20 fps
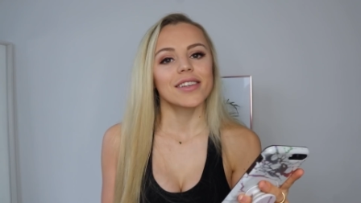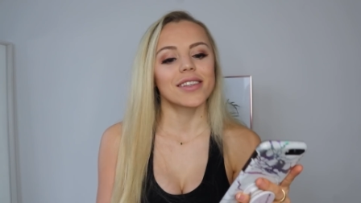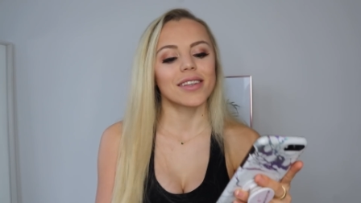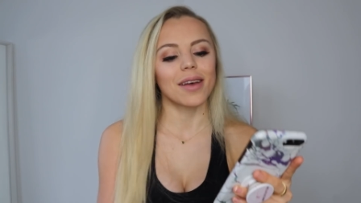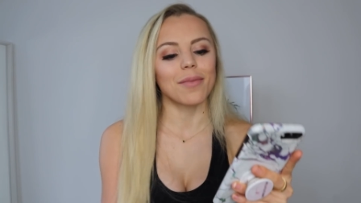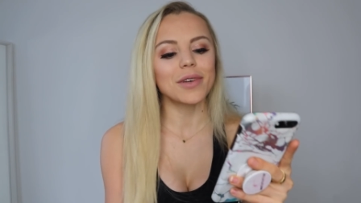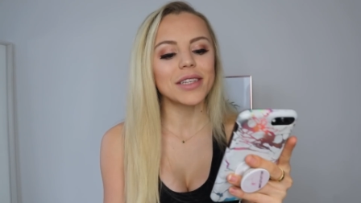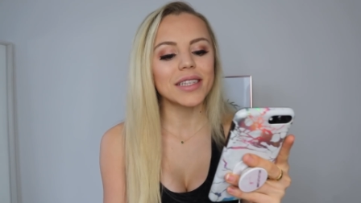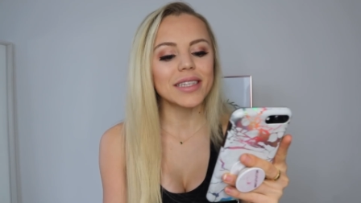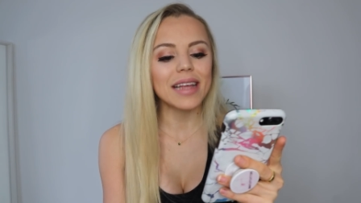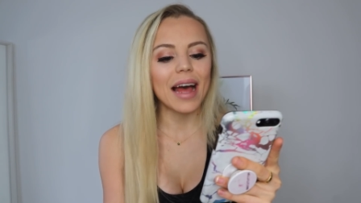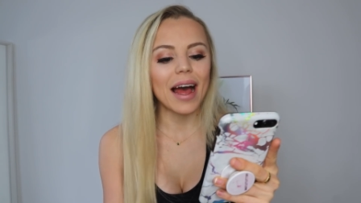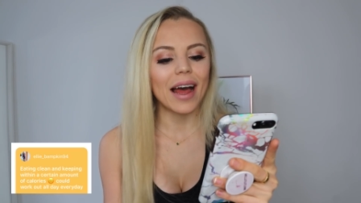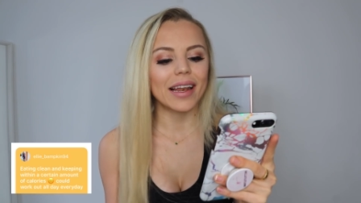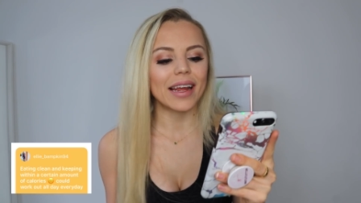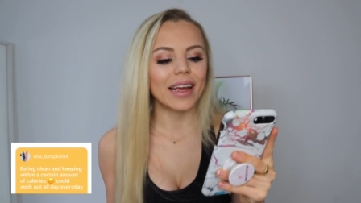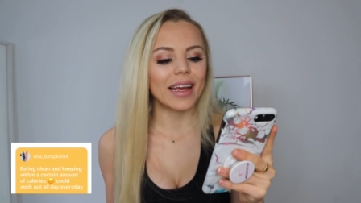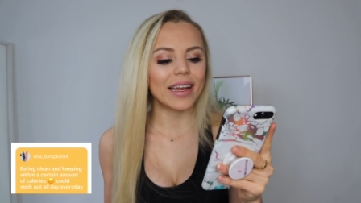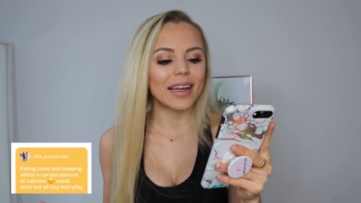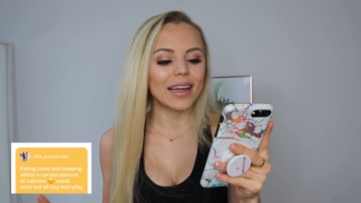Someone
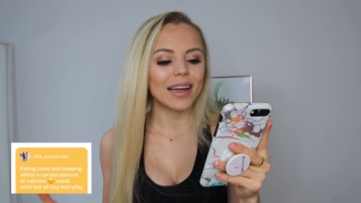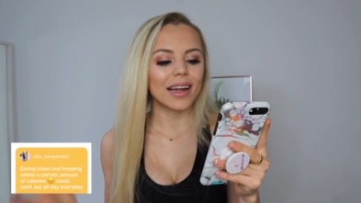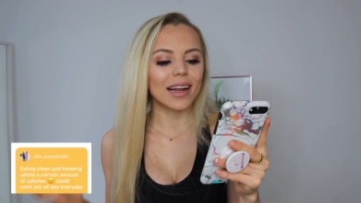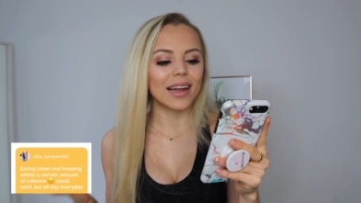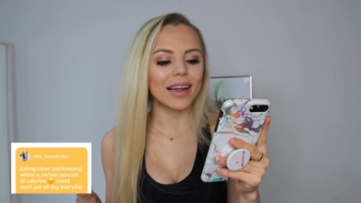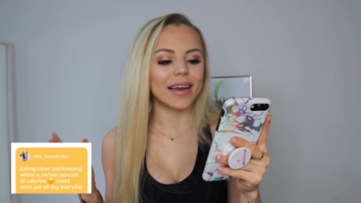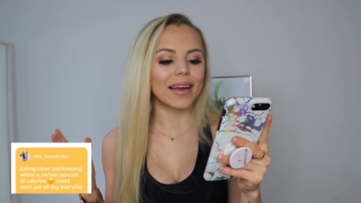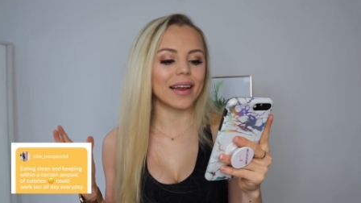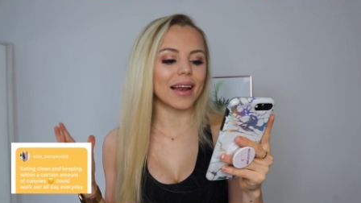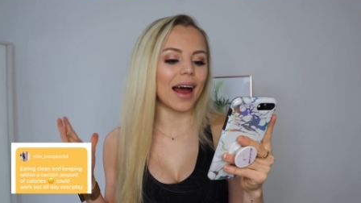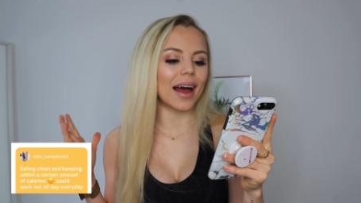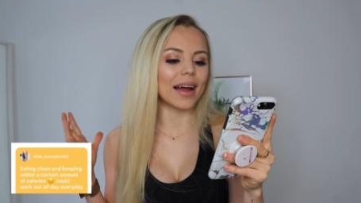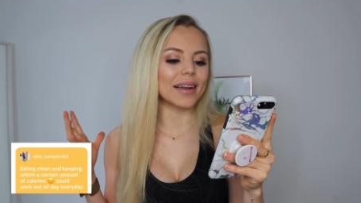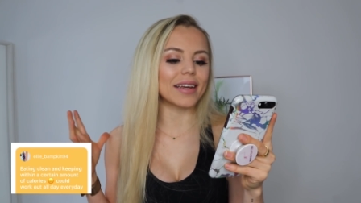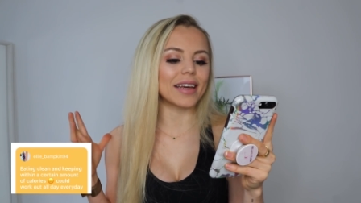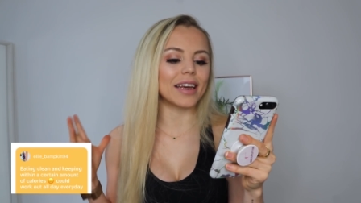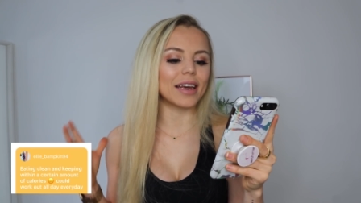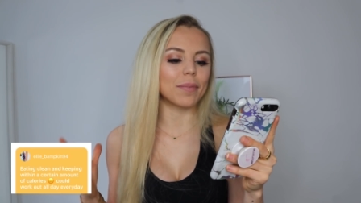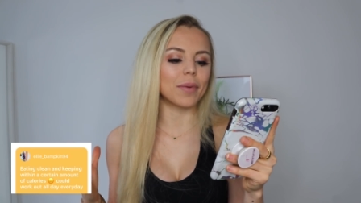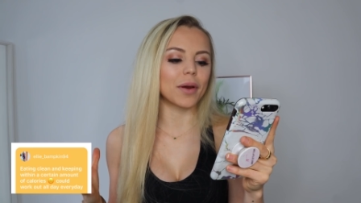said eating clean
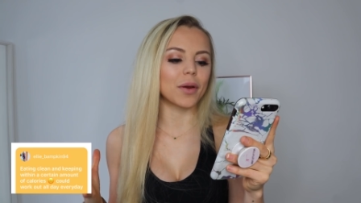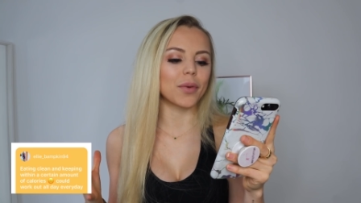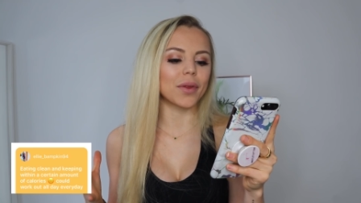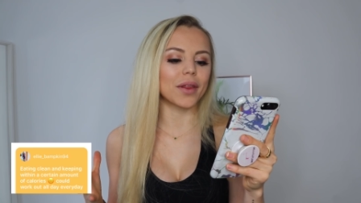and keeping